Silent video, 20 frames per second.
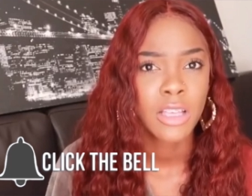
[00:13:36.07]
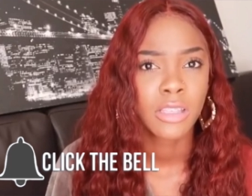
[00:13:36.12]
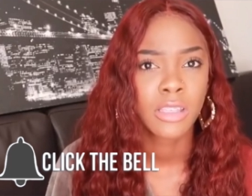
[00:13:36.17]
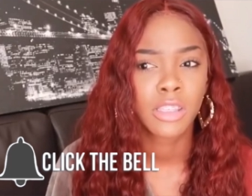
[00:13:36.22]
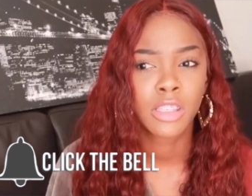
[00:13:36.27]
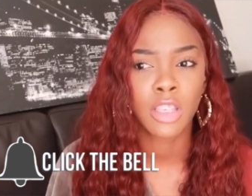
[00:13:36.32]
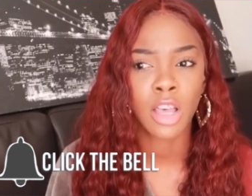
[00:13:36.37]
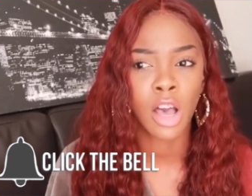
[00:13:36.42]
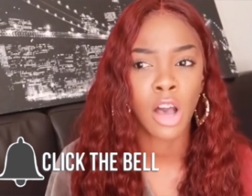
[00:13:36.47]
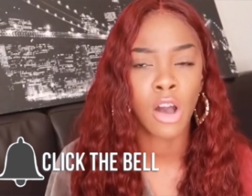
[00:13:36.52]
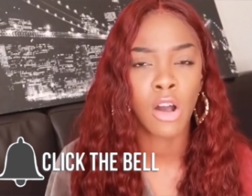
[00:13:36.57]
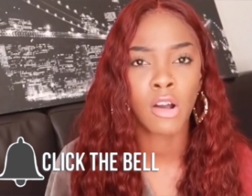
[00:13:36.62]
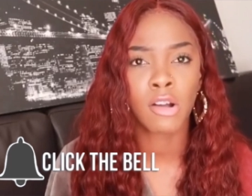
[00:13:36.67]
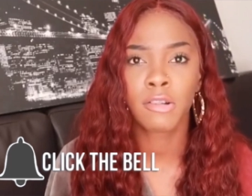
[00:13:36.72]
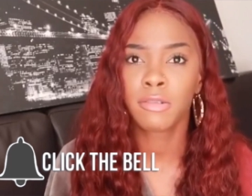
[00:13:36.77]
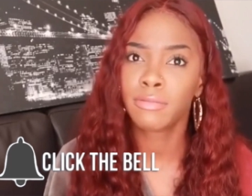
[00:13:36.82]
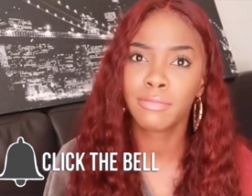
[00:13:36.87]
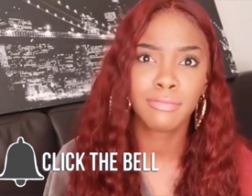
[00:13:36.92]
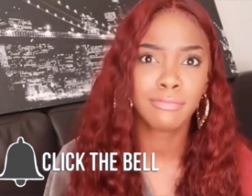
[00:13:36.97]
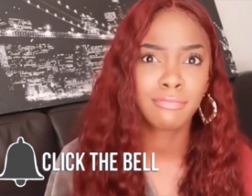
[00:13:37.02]

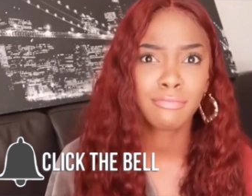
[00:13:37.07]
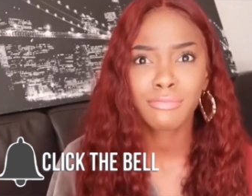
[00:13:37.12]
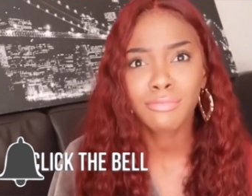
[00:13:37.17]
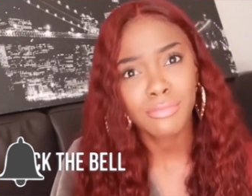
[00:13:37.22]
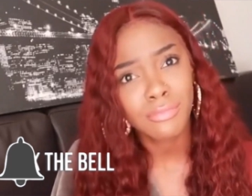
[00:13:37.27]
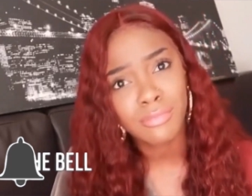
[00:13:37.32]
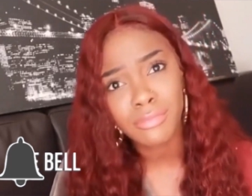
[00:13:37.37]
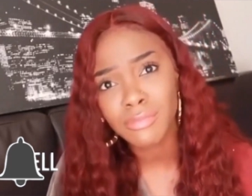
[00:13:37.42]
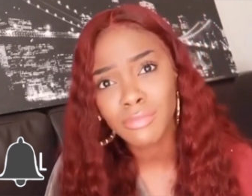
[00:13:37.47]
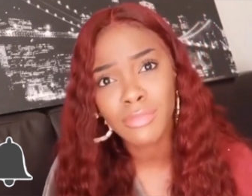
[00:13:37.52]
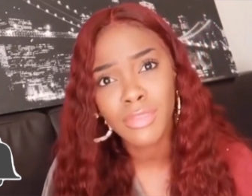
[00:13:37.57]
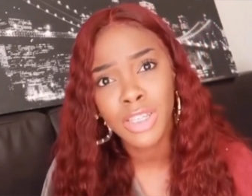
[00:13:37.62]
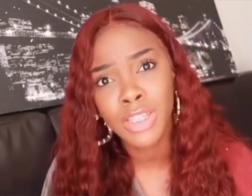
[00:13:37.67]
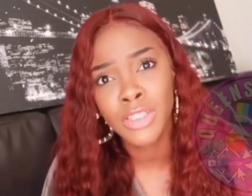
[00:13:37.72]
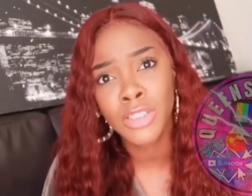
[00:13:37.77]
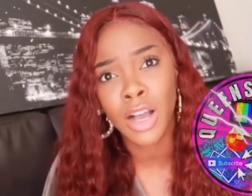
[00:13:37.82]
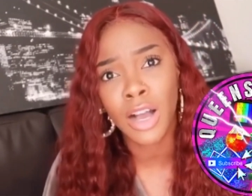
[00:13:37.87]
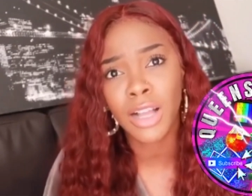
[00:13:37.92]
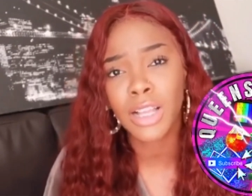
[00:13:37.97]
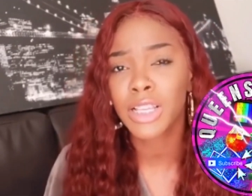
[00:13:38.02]
So
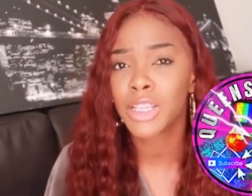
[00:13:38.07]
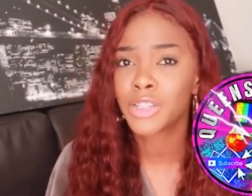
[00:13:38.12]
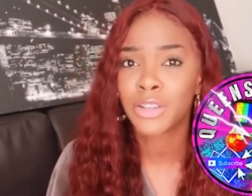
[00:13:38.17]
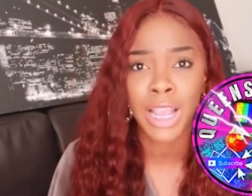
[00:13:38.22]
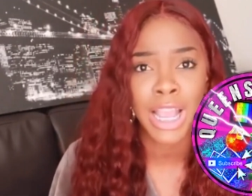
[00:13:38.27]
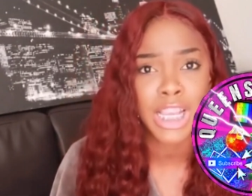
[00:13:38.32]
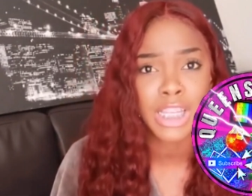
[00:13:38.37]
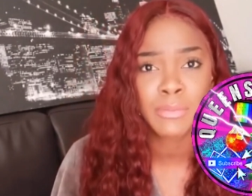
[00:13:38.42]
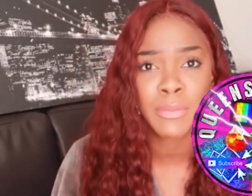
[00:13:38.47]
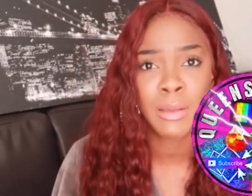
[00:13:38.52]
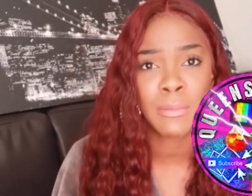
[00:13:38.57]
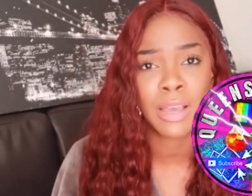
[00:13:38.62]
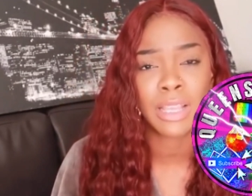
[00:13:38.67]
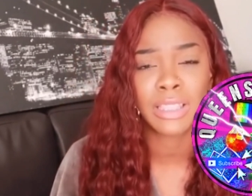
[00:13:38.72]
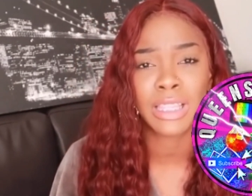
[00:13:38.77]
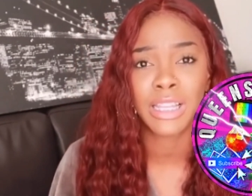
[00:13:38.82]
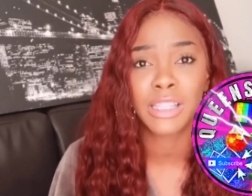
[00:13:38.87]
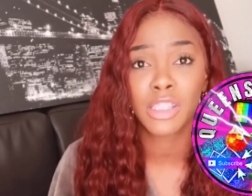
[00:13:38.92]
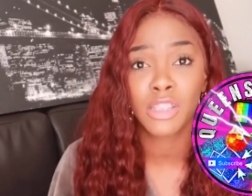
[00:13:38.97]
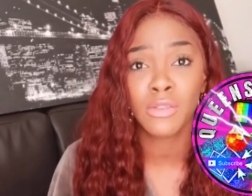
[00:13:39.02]
y'all can trash me
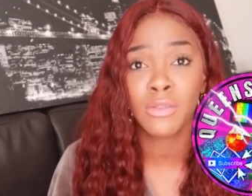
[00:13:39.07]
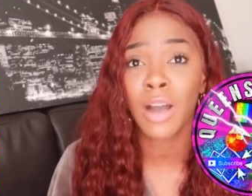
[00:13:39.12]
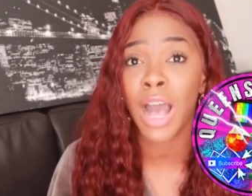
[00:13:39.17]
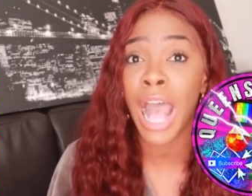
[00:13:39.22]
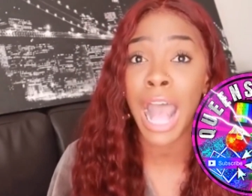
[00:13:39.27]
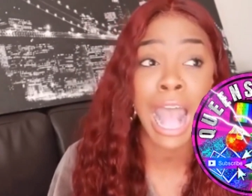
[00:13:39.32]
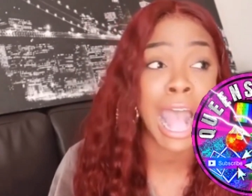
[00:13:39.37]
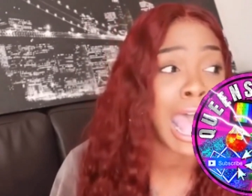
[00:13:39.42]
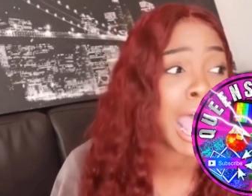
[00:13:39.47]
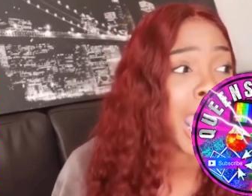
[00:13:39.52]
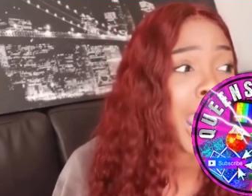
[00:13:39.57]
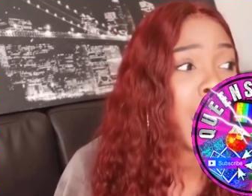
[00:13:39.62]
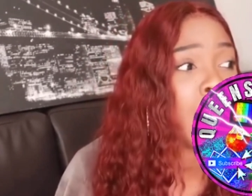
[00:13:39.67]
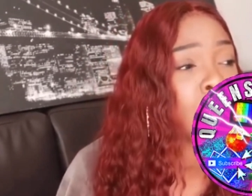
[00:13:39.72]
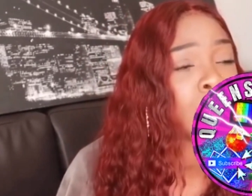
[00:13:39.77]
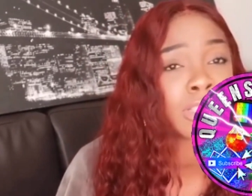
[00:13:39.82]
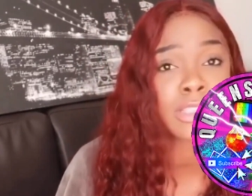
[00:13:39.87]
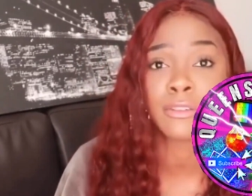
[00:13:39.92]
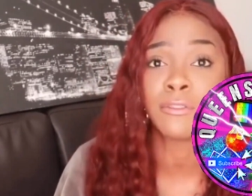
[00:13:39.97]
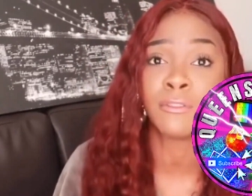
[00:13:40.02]
about that too
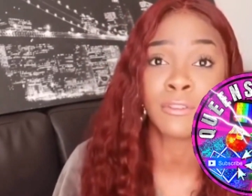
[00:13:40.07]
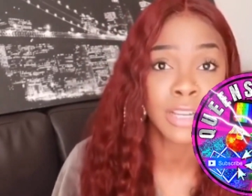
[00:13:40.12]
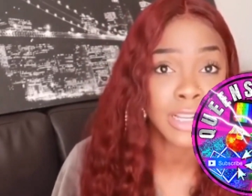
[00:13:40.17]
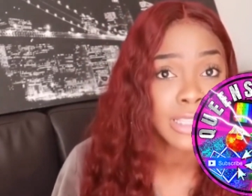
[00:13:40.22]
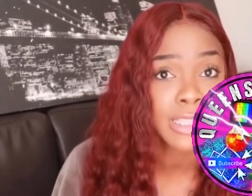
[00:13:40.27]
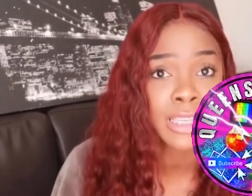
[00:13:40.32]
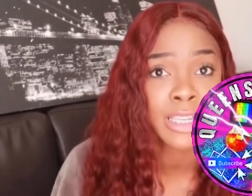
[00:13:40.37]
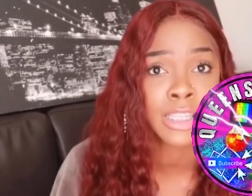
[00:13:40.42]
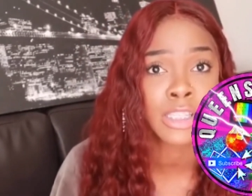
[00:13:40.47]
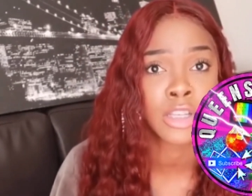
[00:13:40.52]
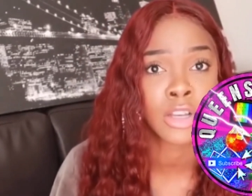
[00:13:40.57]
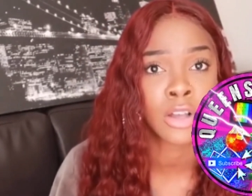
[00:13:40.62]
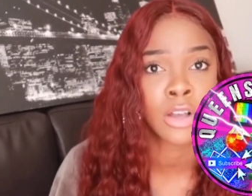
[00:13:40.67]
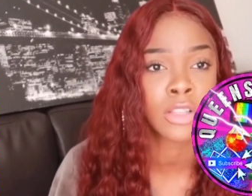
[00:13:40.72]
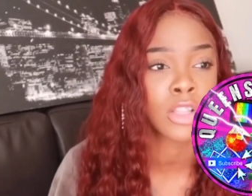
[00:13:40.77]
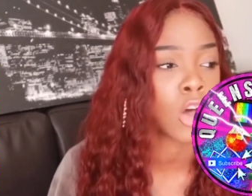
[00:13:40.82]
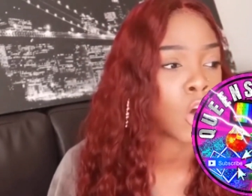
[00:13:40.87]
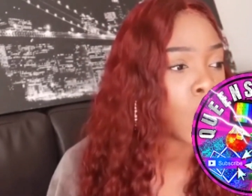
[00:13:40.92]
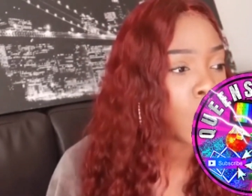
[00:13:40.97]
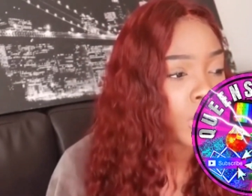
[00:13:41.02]
i was a friend to this
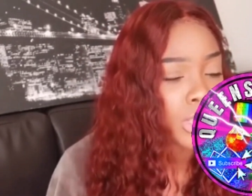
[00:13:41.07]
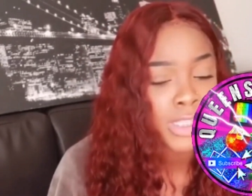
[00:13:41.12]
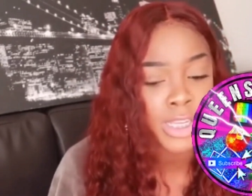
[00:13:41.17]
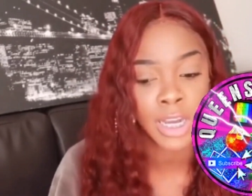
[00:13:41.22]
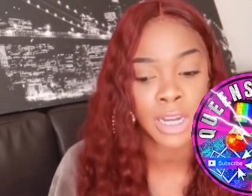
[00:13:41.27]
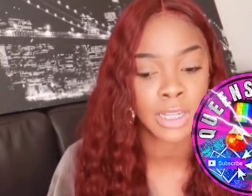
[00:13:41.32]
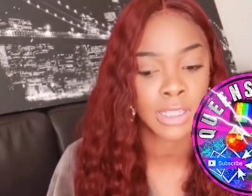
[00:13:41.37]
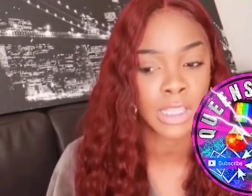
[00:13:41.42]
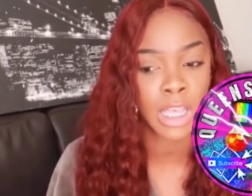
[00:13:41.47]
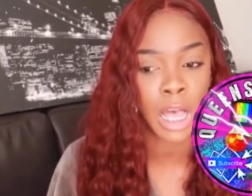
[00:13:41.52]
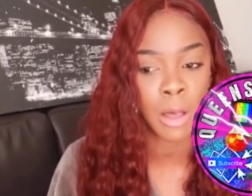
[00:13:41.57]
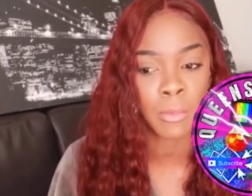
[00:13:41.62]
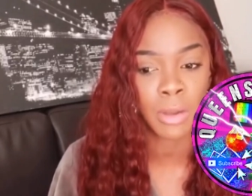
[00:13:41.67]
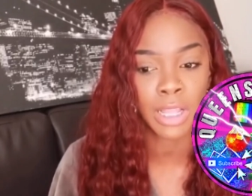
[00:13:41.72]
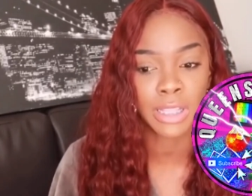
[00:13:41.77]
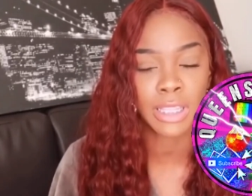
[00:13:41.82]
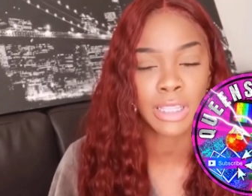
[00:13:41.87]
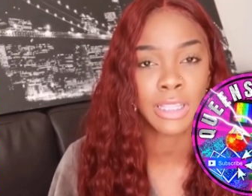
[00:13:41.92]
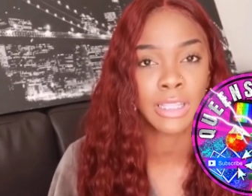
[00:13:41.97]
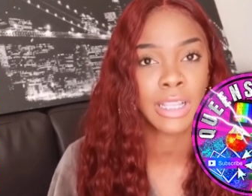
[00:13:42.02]
girl the whole entire time and
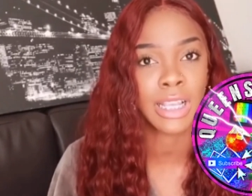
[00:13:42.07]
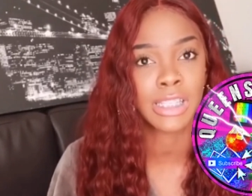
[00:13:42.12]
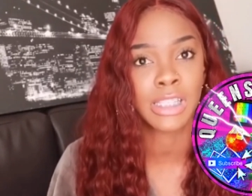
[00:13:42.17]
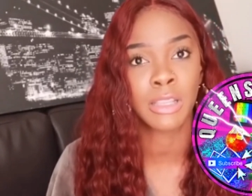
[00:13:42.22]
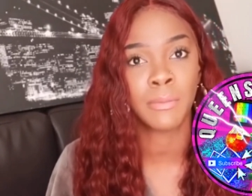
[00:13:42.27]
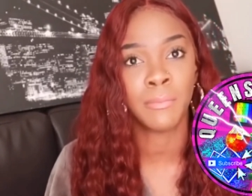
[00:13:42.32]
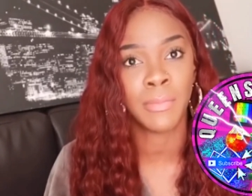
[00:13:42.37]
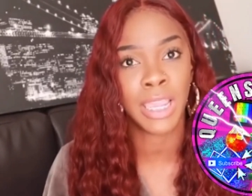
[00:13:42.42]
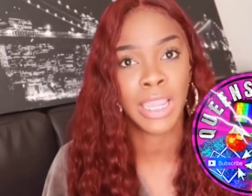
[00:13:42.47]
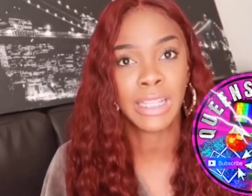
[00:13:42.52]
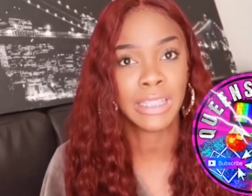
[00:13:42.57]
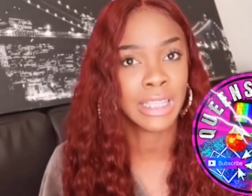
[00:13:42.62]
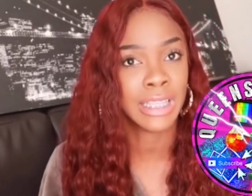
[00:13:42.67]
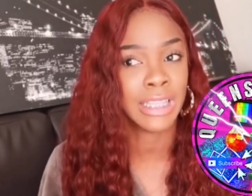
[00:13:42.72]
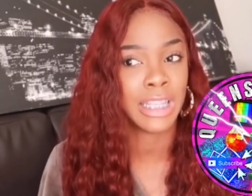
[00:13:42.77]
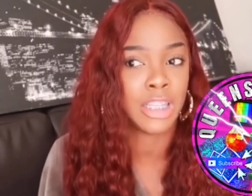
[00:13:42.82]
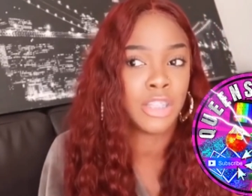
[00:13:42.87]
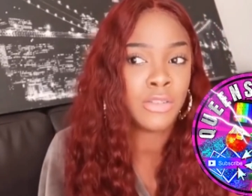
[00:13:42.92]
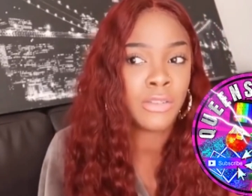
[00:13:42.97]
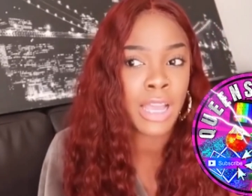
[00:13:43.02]
i think that that's the main
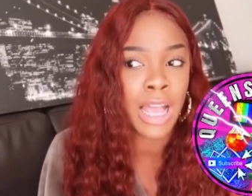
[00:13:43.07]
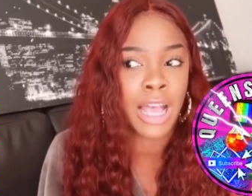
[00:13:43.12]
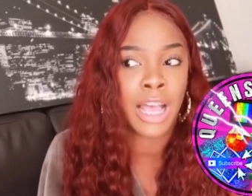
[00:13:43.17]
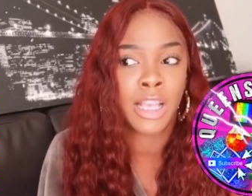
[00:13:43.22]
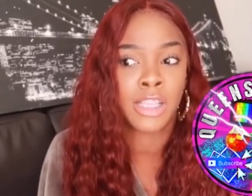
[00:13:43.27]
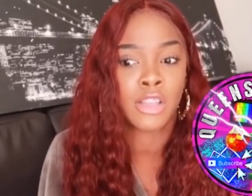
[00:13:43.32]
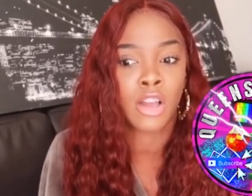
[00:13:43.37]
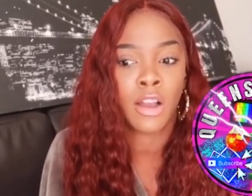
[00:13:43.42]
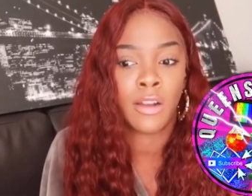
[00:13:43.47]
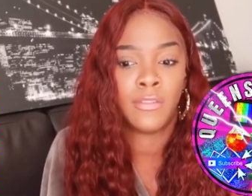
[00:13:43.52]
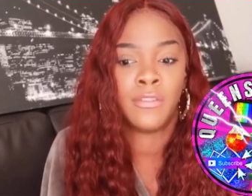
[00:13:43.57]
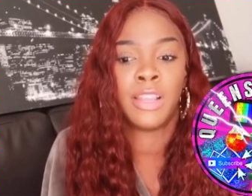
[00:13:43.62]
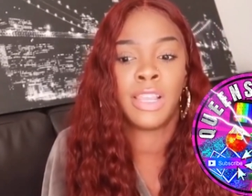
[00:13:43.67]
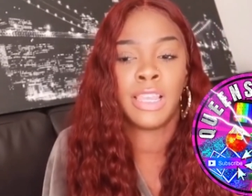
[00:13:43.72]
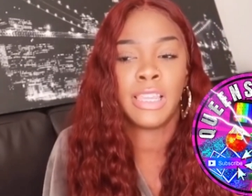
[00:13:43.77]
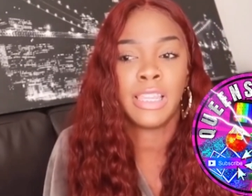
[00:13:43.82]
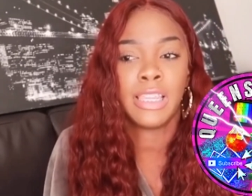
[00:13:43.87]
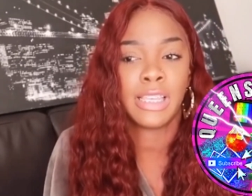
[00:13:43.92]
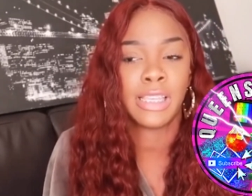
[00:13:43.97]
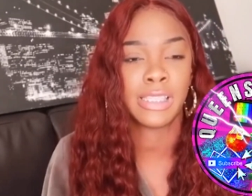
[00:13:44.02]
thing that you guys are
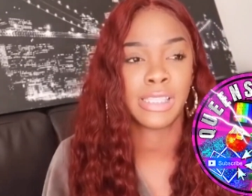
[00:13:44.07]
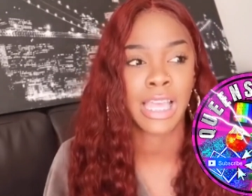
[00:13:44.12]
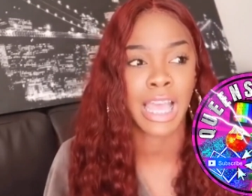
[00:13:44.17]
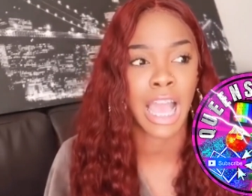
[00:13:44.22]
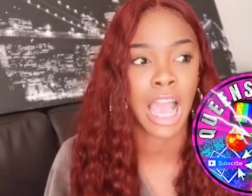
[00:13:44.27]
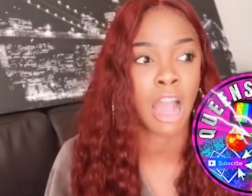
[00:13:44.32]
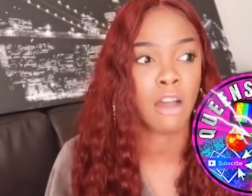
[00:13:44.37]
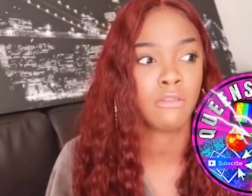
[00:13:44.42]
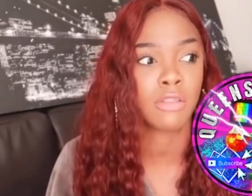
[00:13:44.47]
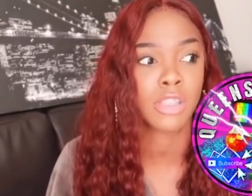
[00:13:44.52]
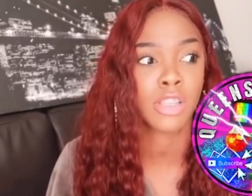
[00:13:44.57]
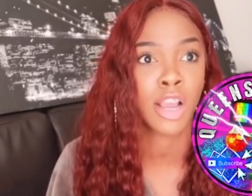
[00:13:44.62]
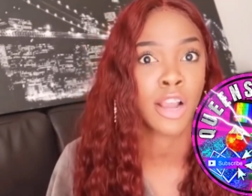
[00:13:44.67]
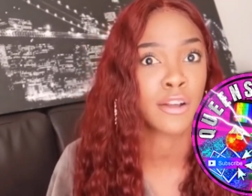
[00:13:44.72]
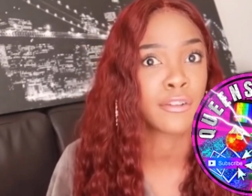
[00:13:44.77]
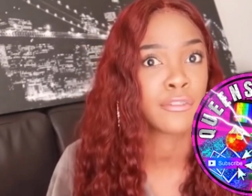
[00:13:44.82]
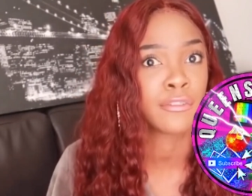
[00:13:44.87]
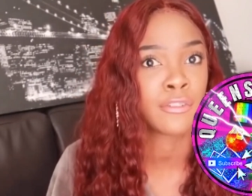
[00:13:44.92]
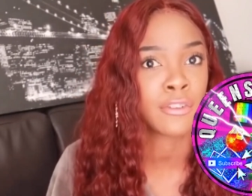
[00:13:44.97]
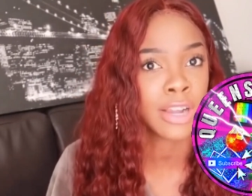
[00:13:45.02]
forgetting is that i was
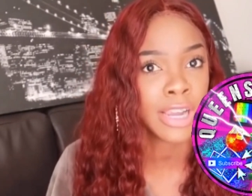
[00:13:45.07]
her